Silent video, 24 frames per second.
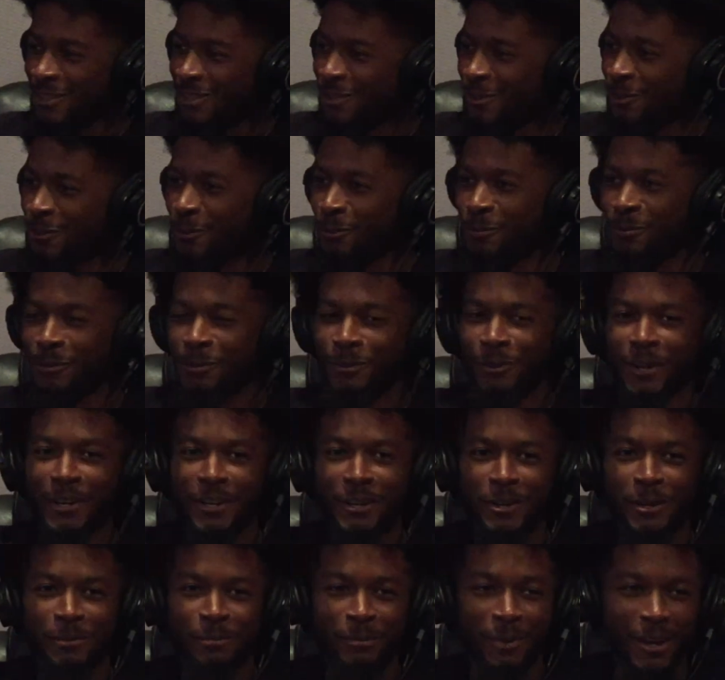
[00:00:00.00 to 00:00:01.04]
a turtle, fool.
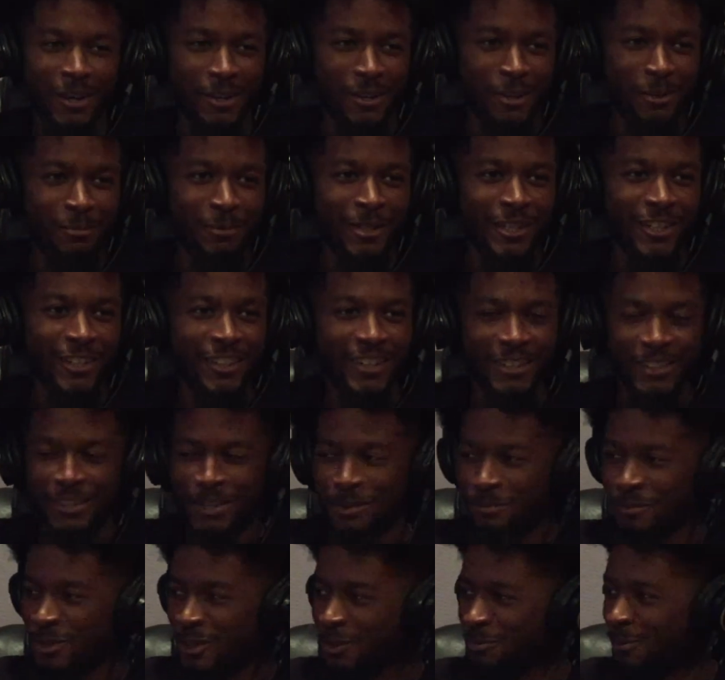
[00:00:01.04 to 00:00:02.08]
I come in and out
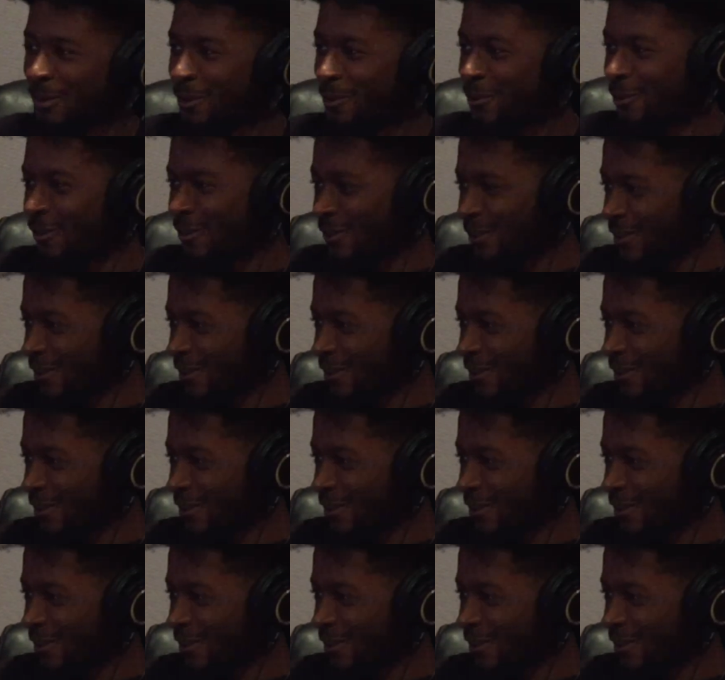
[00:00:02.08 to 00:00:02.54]
that bitch, bro.